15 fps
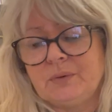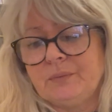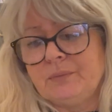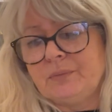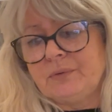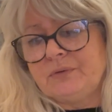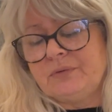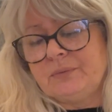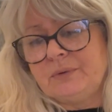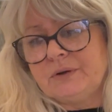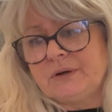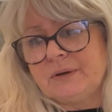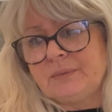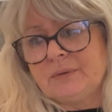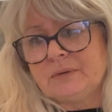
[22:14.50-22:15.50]
what's the
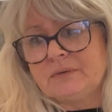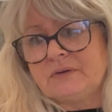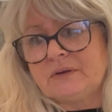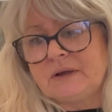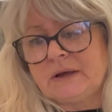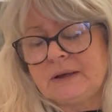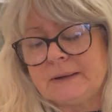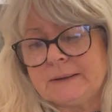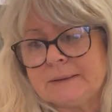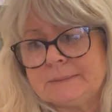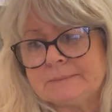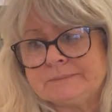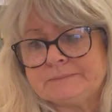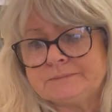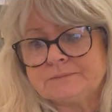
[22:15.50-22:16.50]
word I want?
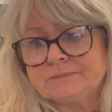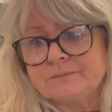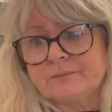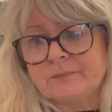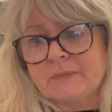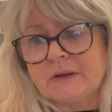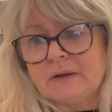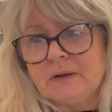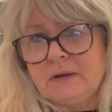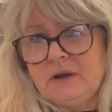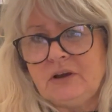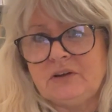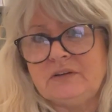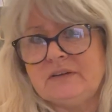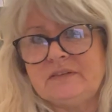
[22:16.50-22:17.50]

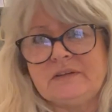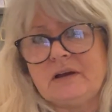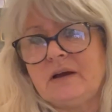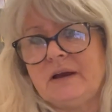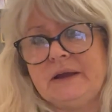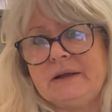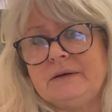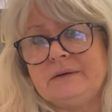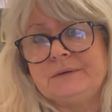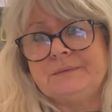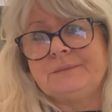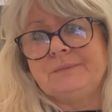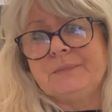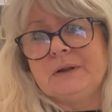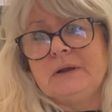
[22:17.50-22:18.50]
Her design
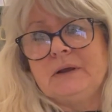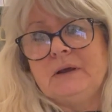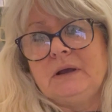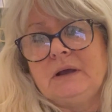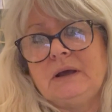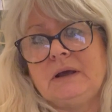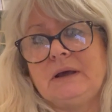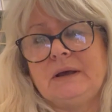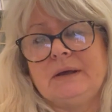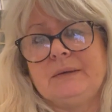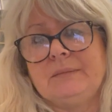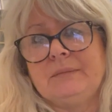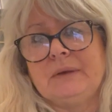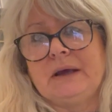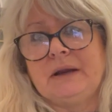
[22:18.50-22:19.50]

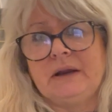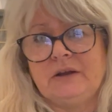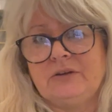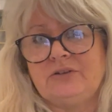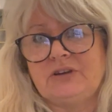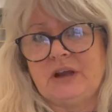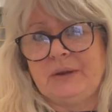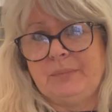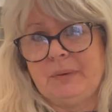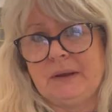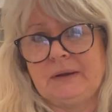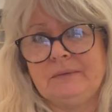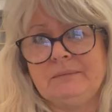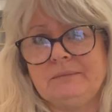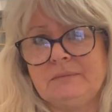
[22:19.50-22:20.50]
and her
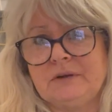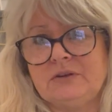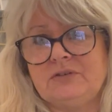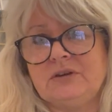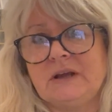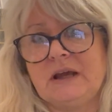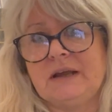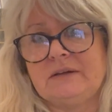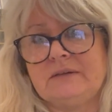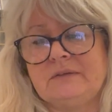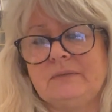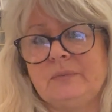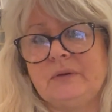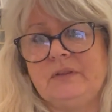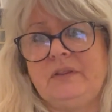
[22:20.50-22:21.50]
shaping that she
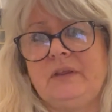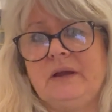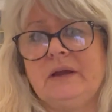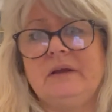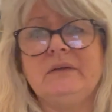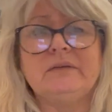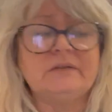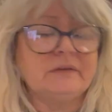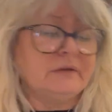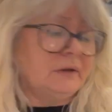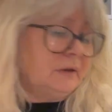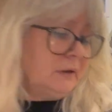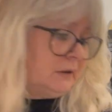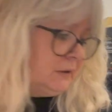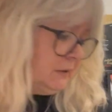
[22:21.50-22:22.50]
gets with things.
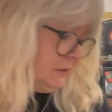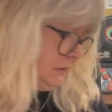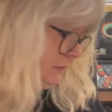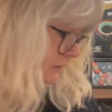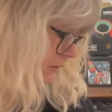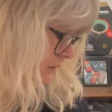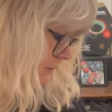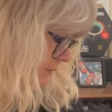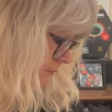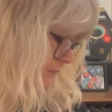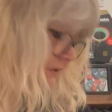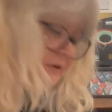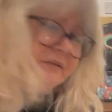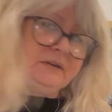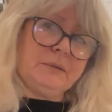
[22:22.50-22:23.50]

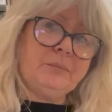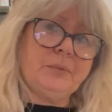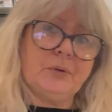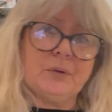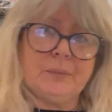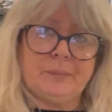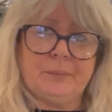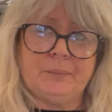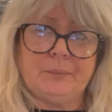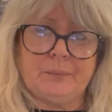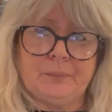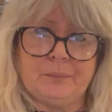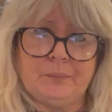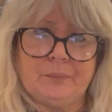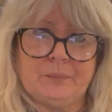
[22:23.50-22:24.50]
It's simple,
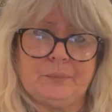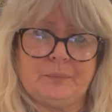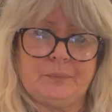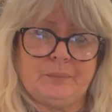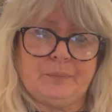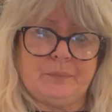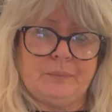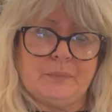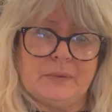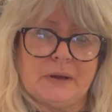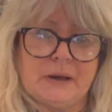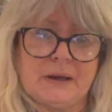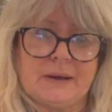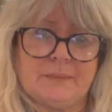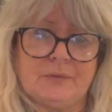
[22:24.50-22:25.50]

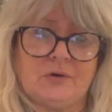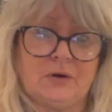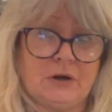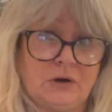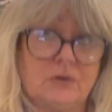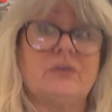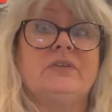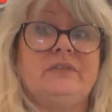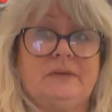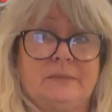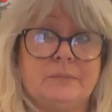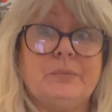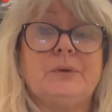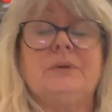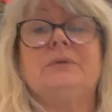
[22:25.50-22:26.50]
or it looks
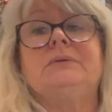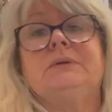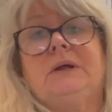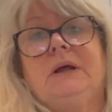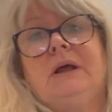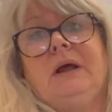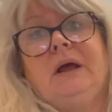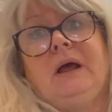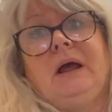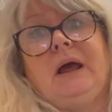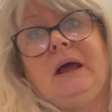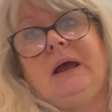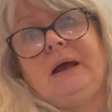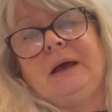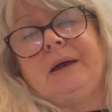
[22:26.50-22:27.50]
simple,
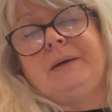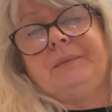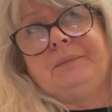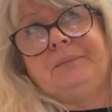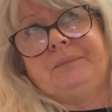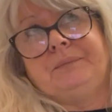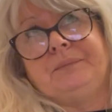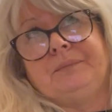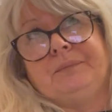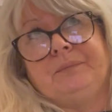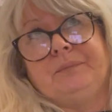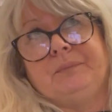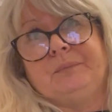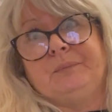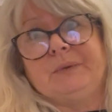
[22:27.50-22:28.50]
but
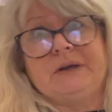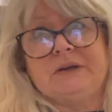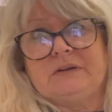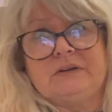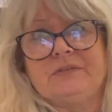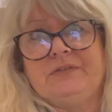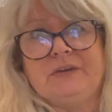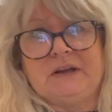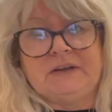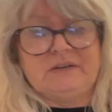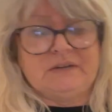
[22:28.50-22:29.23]
the fit